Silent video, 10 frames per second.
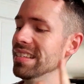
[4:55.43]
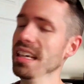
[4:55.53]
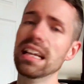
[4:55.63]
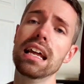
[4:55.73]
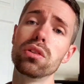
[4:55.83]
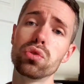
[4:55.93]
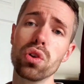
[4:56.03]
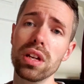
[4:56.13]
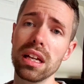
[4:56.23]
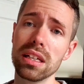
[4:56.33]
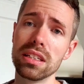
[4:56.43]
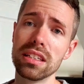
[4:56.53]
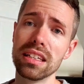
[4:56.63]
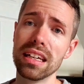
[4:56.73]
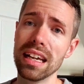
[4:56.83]
the
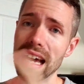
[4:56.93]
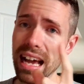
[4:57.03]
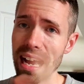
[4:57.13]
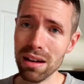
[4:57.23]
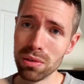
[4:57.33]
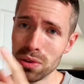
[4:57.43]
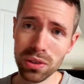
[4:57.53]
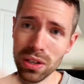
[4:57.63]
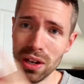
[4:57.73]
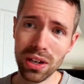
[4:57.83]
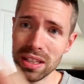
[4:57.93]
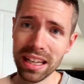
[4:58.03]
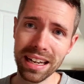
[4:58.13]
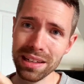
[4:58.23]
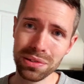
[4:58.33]
electronics, how good are the
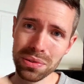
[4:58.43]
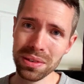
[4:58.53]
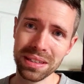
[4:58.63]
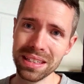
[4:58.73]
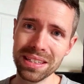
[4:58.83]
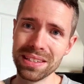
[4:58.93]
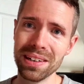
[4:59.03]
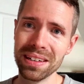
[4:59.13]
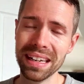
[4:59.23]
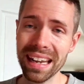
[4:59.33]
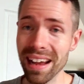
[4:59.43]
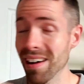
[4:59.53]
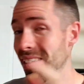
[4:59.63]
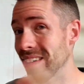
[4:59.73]
electronics inside here?